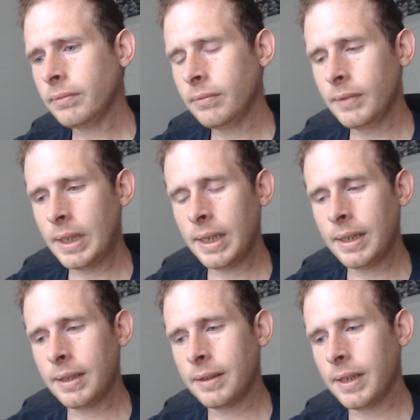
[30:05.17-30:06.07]

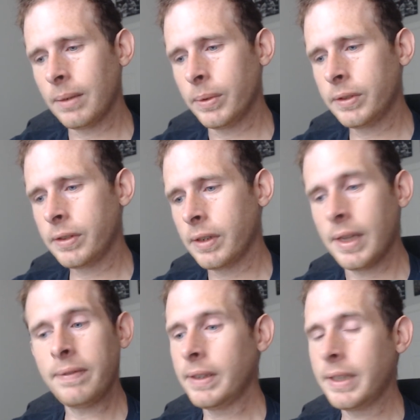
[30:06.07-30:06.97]
And I would
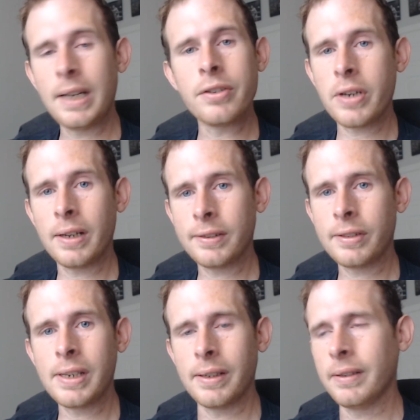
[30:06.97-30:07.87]
definitely not John
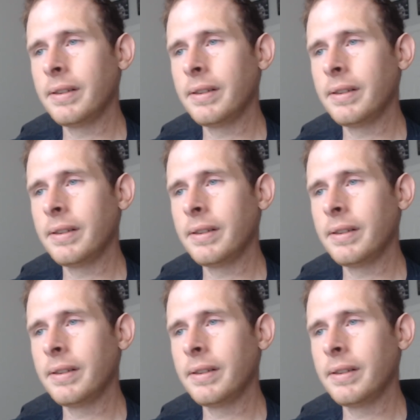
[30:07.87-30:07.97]
Cena.